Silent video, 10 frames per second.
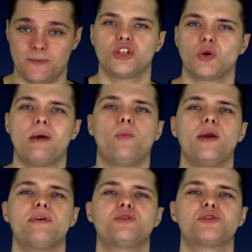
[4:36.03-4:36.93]
So when
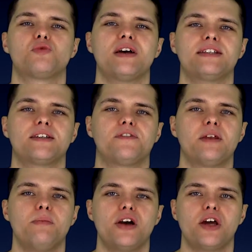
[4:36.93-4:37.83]
Muybridge was arrested for the
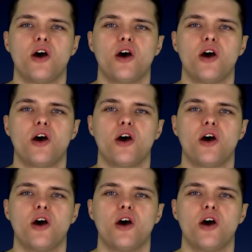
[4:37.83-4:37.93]
murder